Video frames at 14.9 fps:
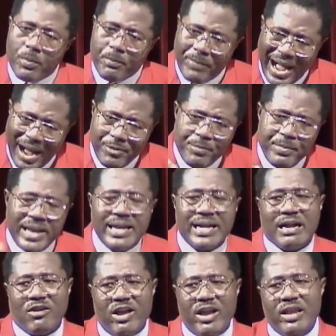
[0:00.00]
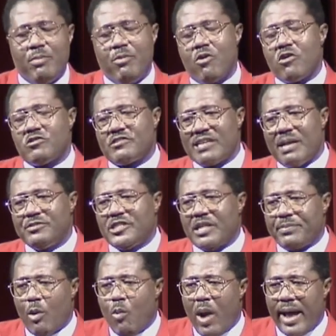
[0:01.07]
Bible made it clear in the book of Psalms
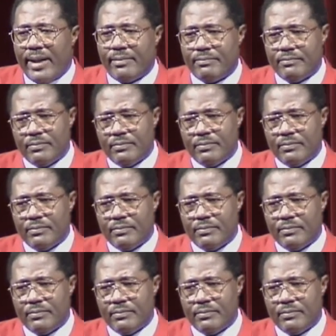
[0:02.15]
chapter 1.